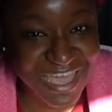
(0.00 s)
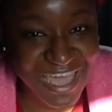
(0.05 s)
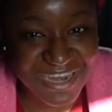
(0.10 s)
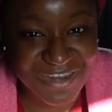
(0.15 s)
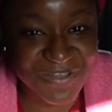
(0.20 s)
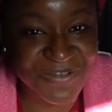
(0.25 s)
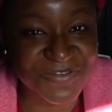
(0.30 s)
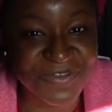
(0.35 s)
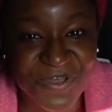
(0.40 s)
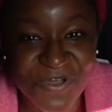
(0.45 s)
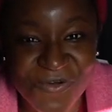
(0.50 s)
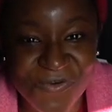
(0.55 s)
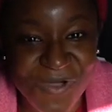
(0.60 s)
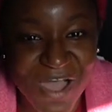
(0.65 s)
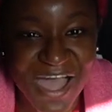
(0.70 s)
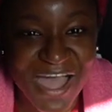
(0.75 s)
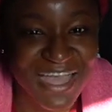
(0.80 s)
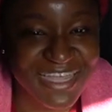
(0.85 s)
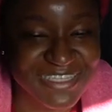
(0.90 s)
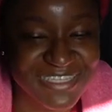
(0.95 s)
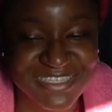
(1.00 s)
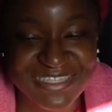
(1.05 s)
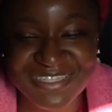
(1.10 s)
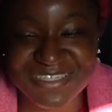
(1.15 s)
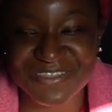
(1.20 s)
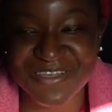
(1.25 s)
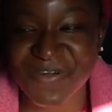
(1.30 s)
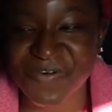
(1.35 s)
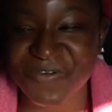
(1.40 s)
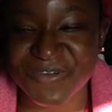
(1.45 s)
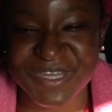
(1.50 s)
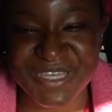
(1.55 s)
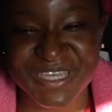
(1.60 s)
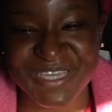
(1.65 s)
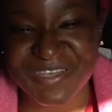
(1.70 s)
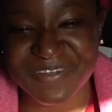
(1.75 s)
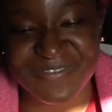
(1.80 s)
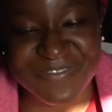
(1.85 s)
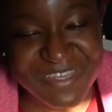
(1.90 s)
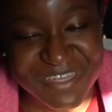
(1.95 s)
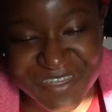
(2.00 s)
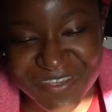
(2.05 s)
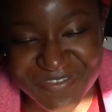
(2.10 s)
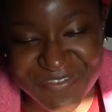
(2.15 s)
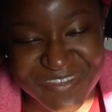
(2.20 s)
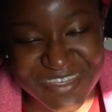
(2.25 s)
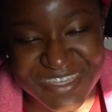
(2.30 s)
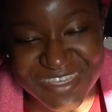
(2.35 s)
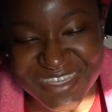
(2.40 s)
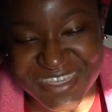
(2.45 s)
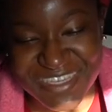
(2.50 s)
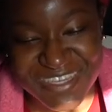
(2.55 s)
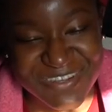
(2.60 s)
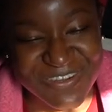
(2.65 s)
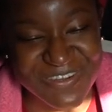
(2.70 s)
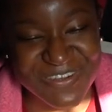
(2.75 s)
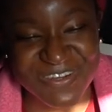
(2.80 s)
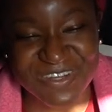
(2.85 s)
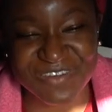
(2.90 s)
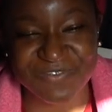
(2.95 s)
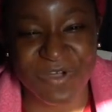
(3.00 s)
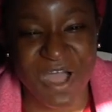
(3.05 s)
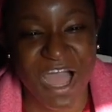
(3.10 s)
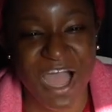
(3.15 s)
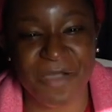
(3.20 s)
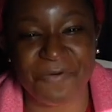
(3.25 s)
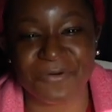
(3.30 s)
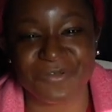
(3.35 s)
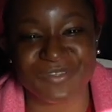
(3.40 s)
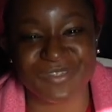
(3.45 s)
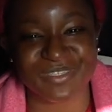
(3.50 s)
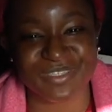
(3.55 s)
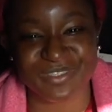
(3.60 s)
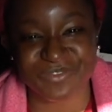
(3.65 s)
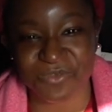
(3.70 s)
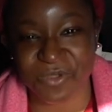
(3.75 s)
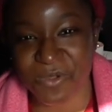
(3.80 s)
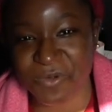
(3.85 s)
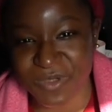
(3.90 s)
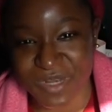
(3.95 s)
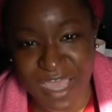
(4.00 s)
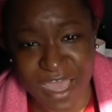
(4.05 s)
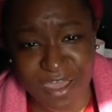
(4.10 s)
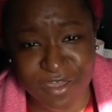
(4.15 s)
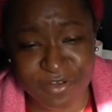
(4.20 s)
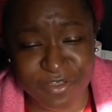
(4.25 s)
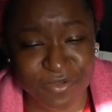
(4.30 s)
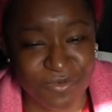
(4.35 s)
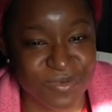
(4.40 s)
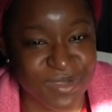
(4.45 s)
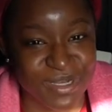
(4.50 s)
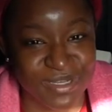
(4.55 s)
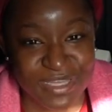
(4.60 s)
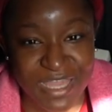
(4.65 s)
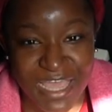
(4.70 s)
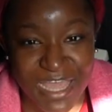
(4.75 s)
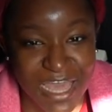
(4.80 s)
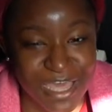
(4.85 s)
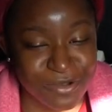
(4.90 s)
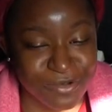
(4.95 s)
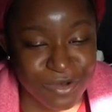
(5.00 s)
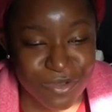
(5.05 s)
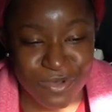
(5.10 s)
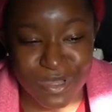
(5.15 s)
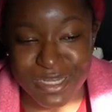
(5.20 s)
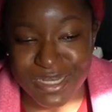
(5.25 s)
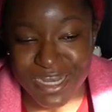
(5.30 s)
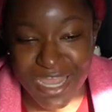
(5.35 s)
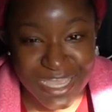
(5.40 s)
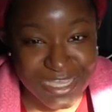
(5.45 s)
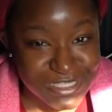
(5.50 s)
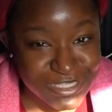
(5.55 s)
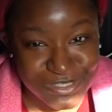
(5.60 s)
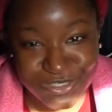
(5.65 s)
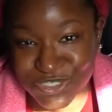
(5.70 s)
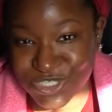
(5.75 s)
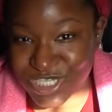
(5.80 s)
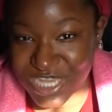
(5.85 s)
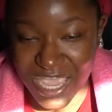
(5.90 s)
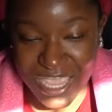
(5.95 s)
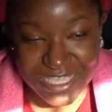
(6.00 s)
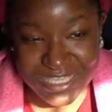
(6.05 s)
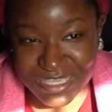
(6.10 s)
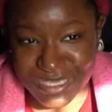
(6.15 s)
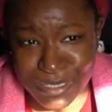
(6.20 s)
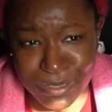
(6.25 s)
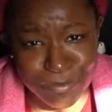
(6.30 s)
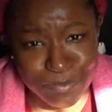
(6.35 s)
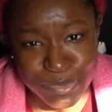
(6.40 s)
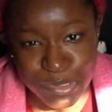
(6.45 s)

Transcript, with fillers: I don't know why I just don't want to get rid of it or why I won't just throw it out and wear like, I don't know, a nicer jacket.